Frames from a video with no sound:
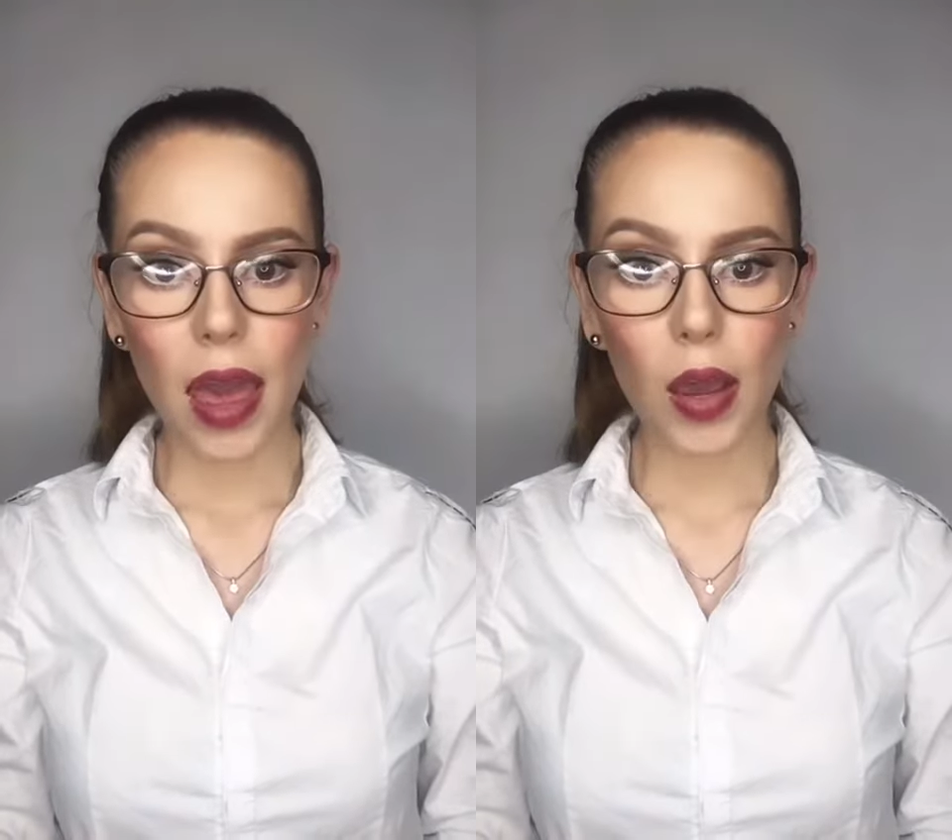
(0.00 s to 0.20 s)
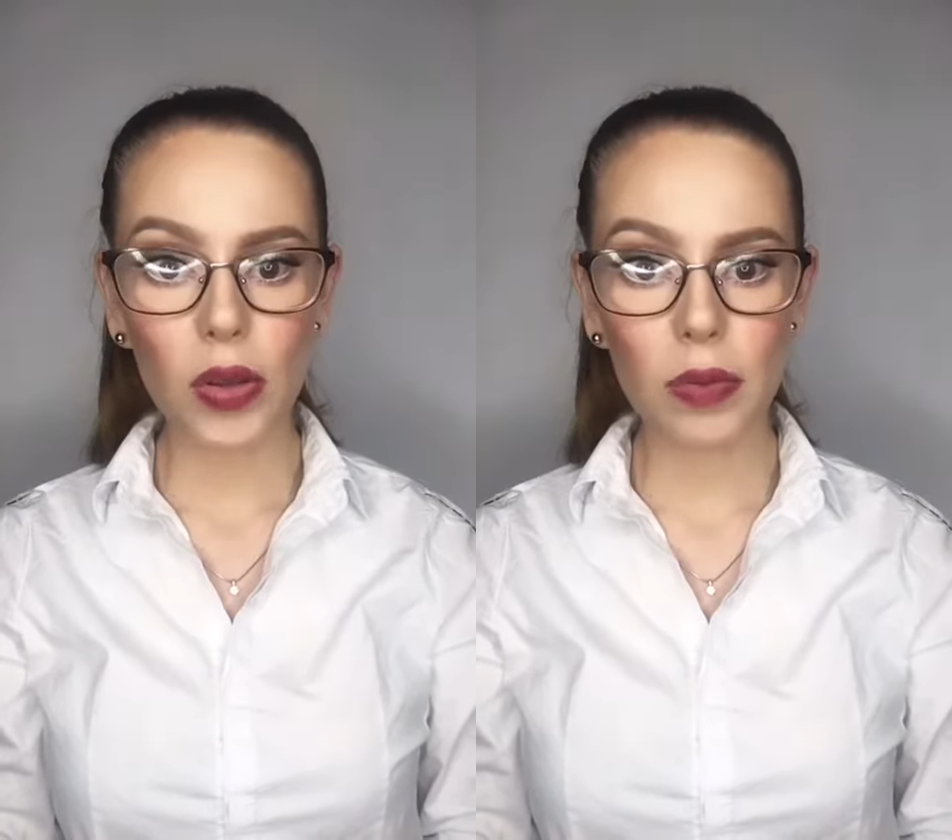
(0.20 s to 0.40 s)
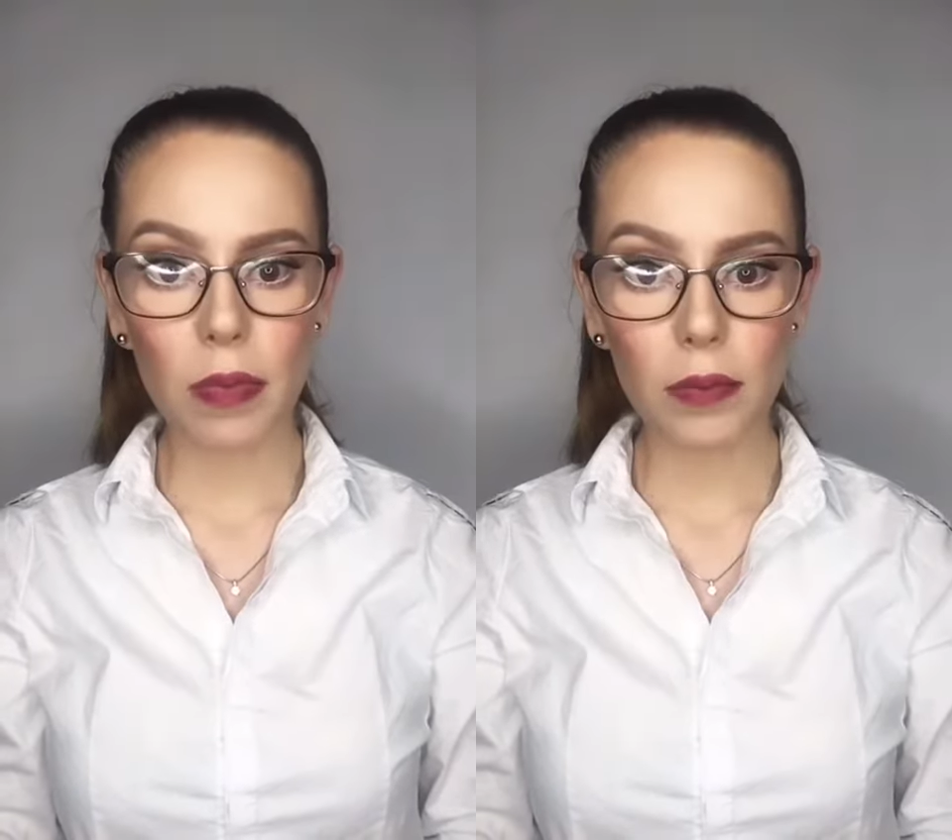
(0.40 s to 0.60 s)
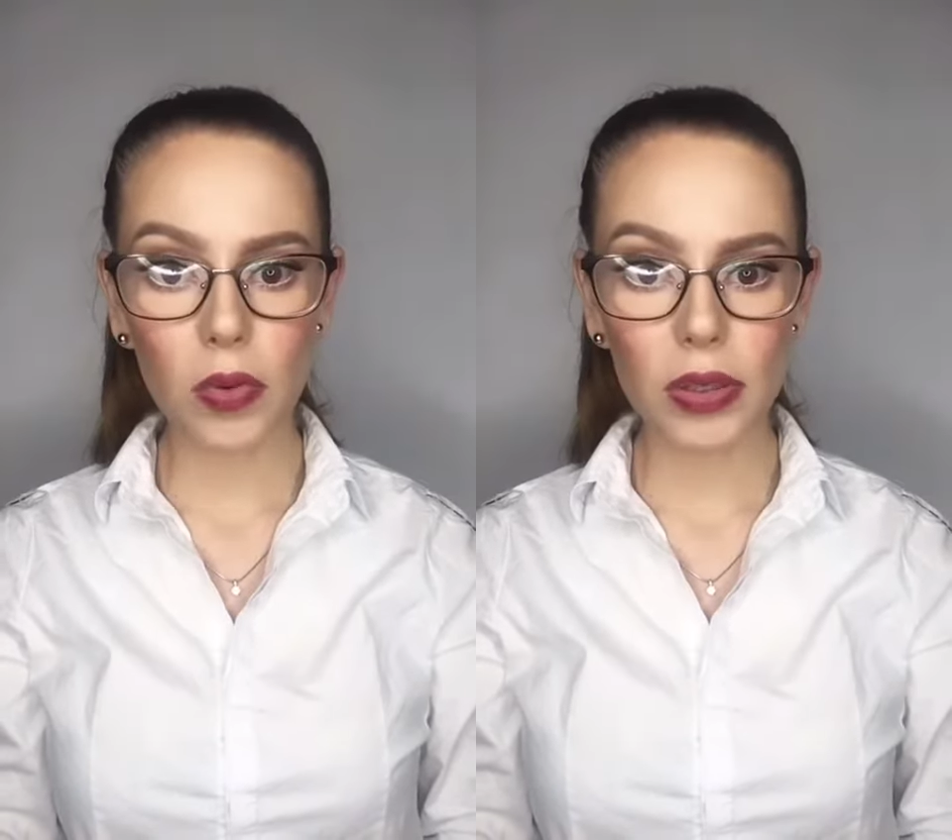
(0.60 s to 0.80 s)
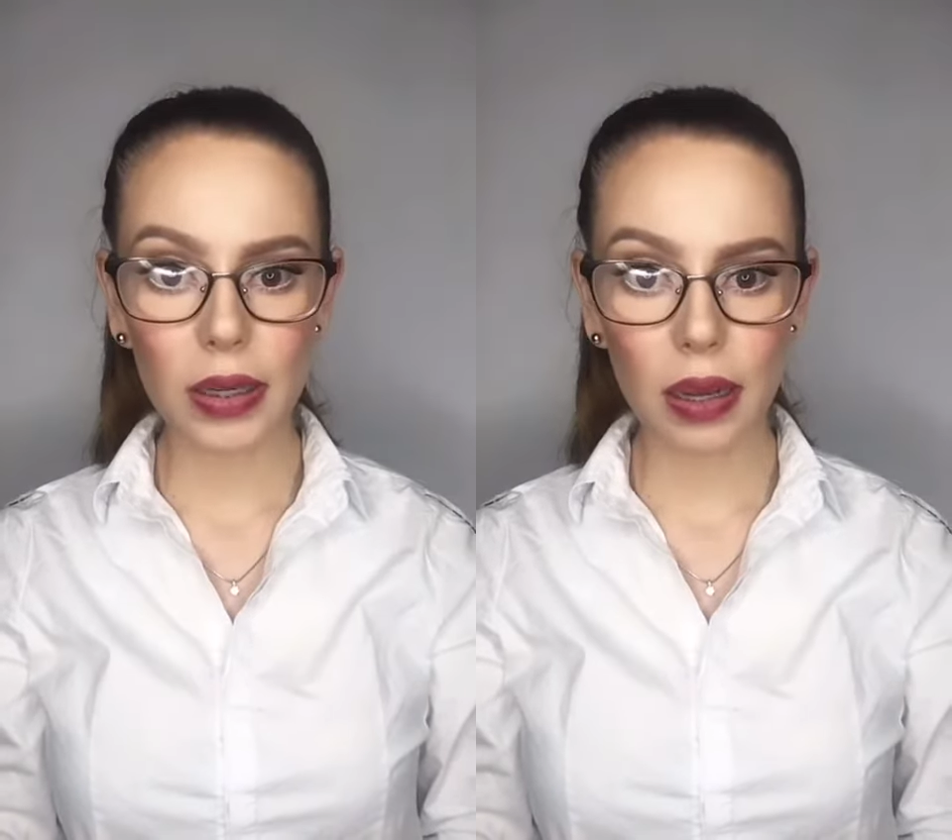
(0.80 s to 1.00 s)
and with my
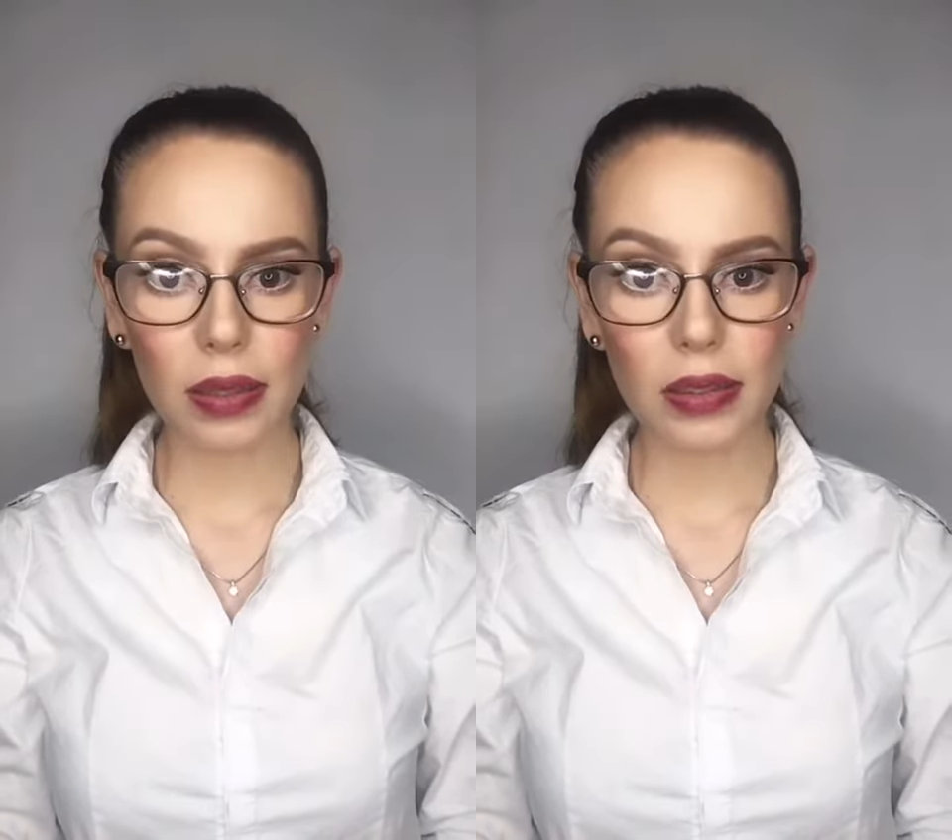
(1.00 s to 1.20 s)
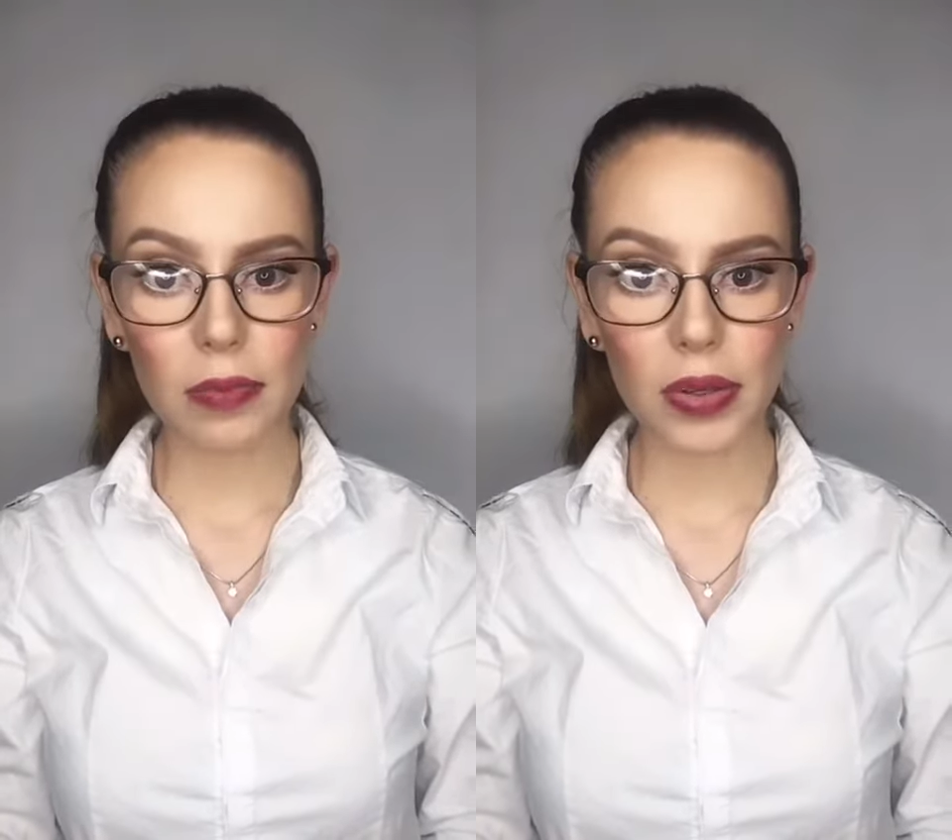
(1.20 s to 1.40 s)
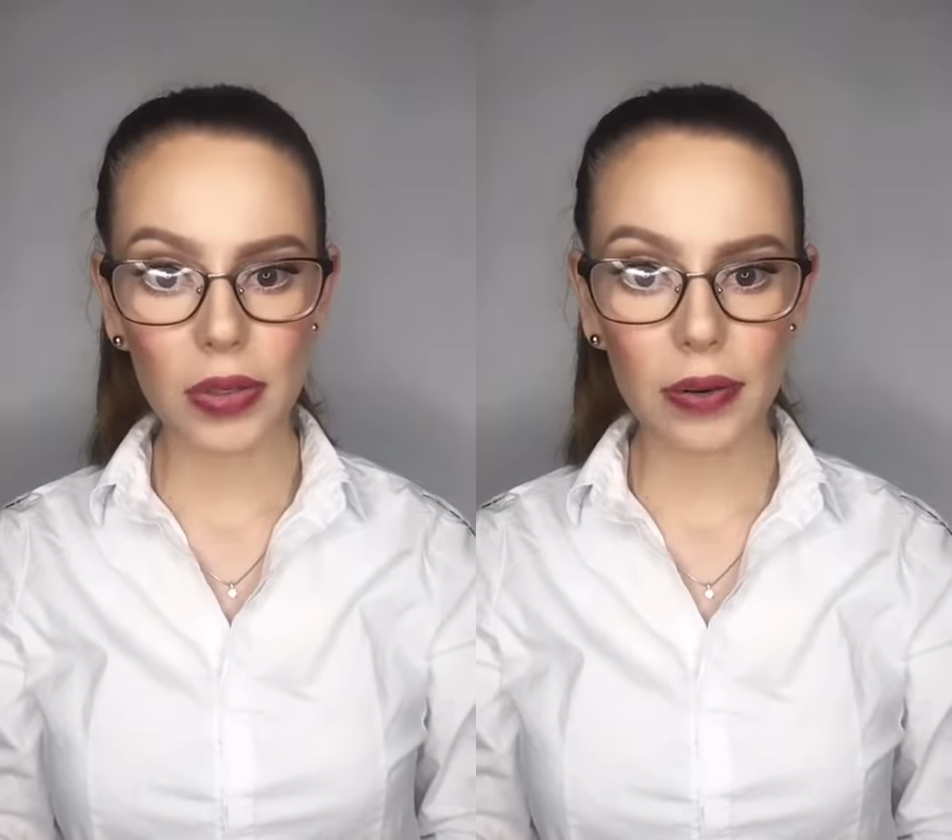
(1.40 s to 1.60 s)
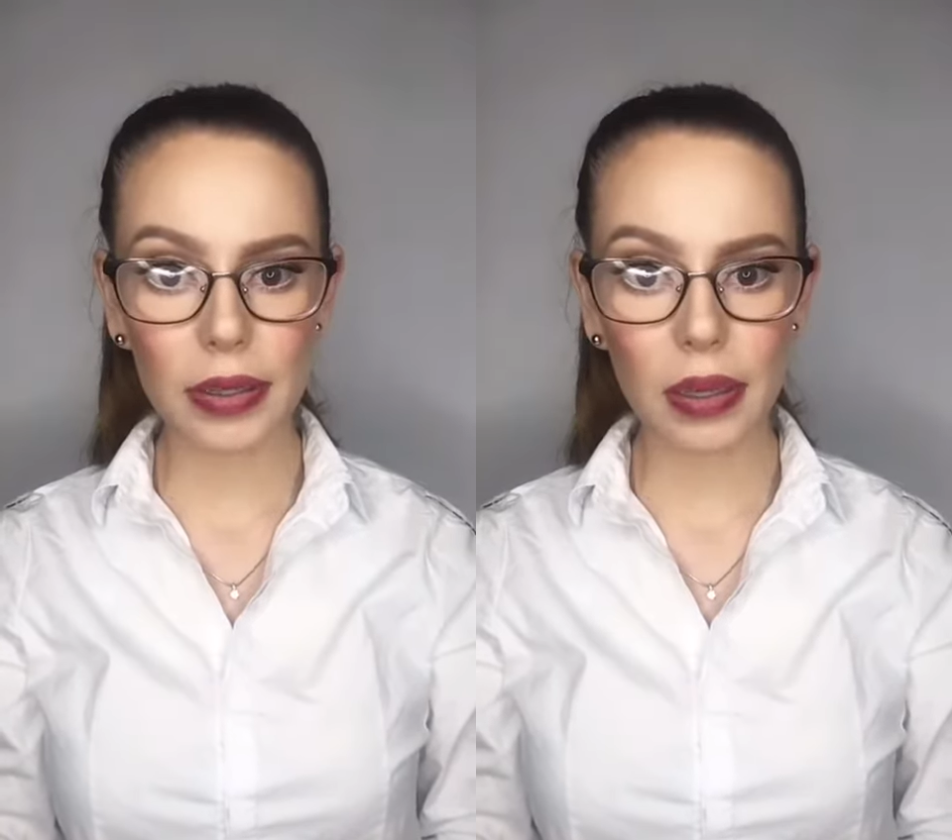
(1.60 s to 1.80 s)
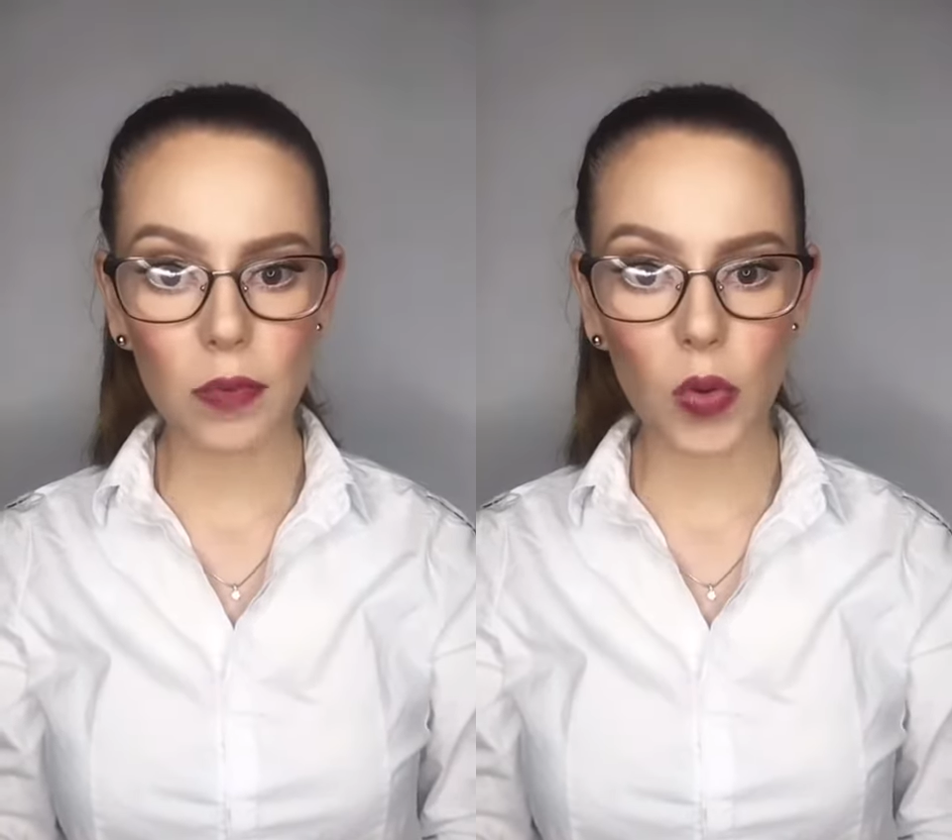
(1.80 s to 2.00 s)
multidisciplinary team,